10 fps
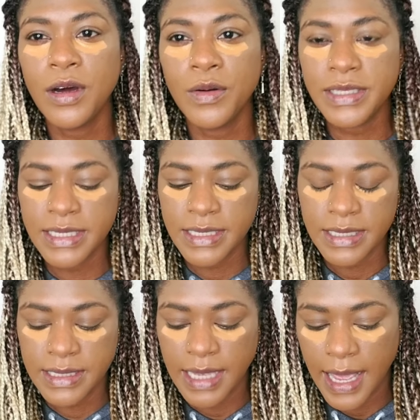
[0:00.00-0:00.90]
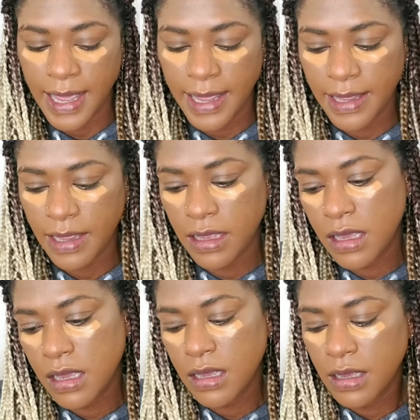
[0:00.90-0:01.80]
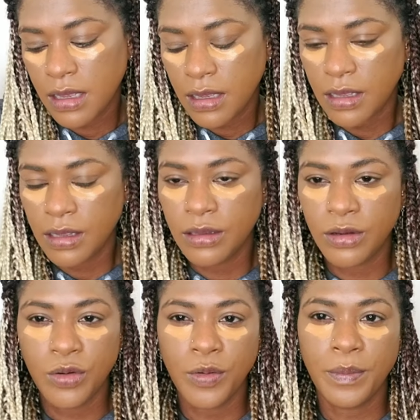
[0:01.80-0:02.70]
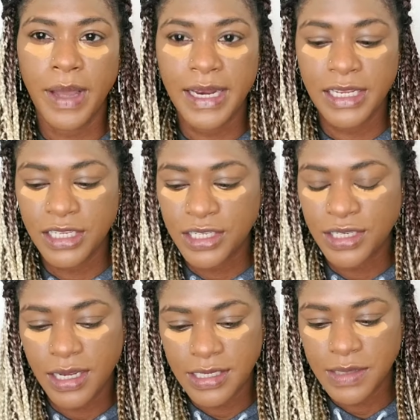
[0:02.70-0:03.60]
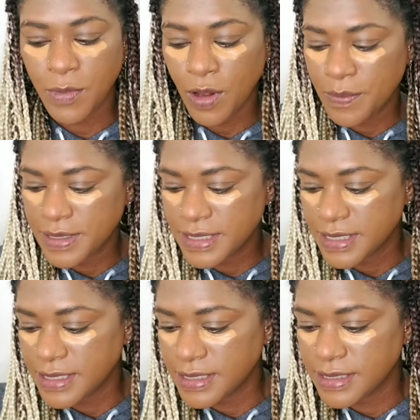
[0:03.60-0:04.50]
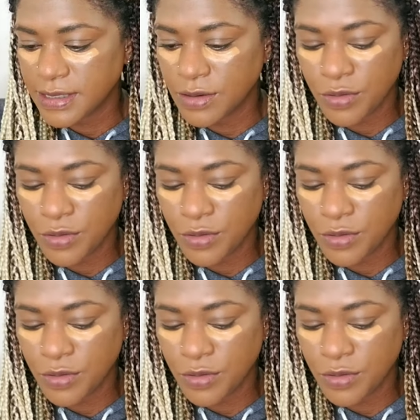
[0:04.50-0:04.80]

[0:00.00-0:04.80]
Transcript: how it is I, you know, manage a small business,